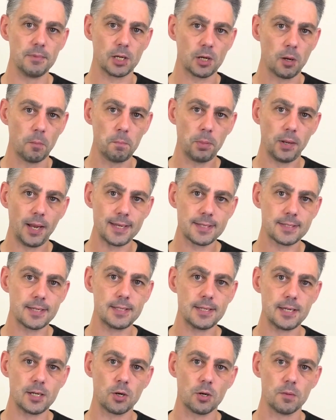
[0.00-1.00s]
The
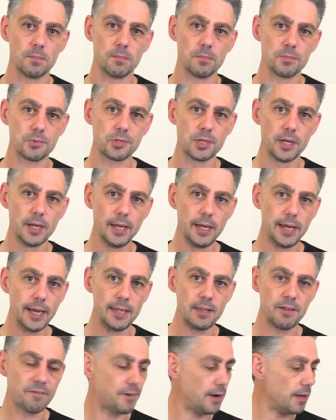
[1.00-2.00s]
complexity comes
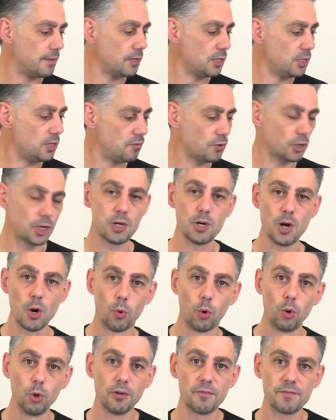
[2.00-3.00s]
in the fact that you've got to know
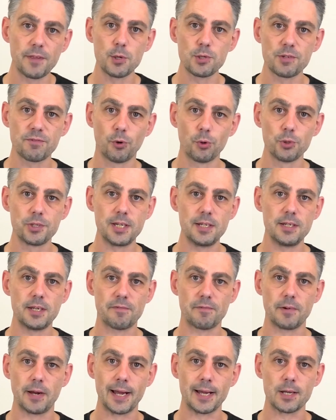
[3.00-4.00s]
all of those 14
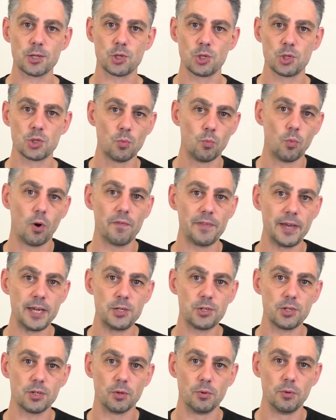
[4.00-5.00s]
different actions and what they
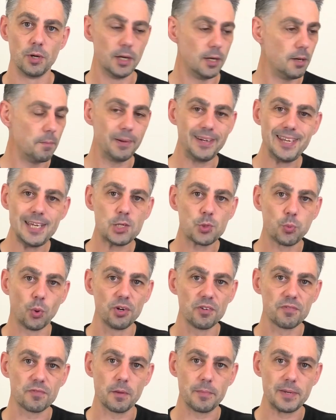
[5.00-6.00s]
do, but each
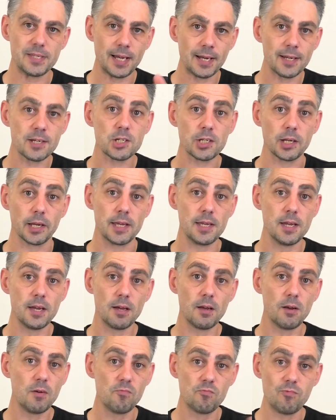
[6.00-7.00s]
one of them is actually
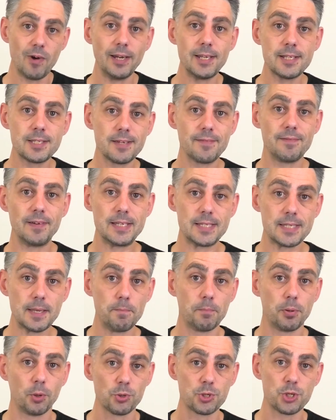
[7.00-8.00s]
relatively
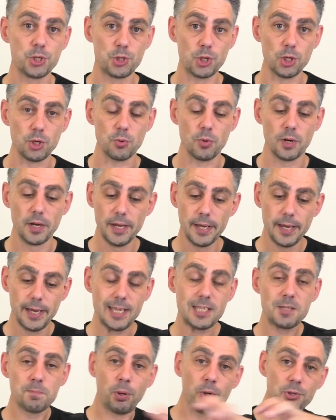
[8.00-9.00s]
simple to do.
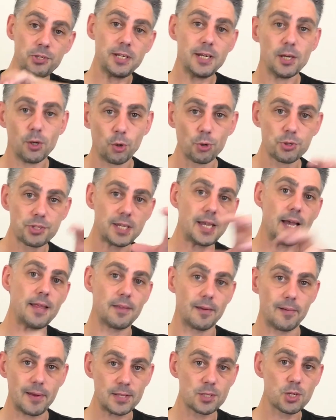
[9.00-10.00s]
It's putting it all
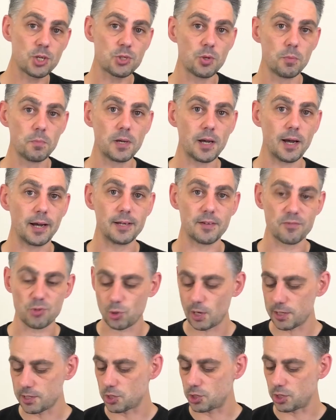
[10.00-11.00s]
together into some kind of
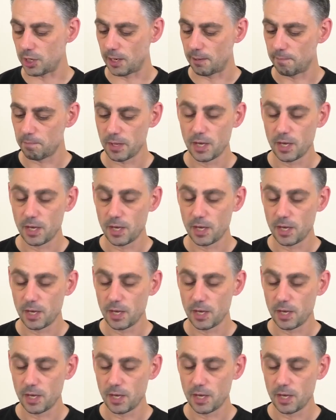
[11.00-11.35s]
strategy.